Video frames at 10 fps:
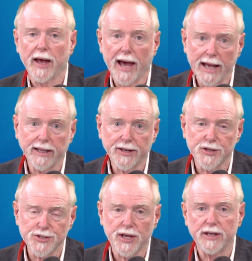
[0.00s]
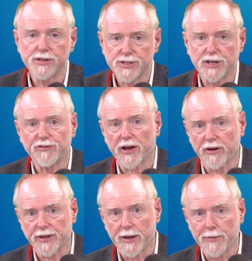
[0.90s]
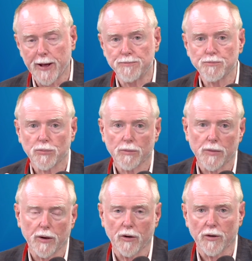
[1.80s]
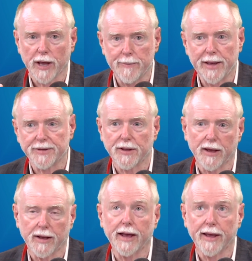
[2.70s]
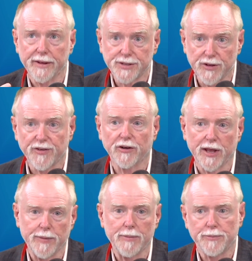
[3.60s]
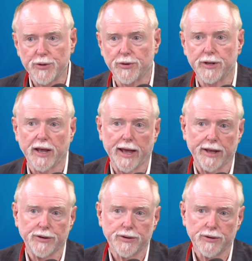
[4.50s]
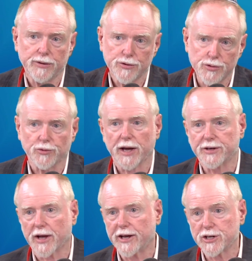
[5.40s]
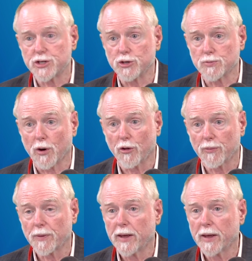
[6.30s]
I like to say Tiferet Emet, or Emet, Tiferet Emet, beauty and truth. I just use both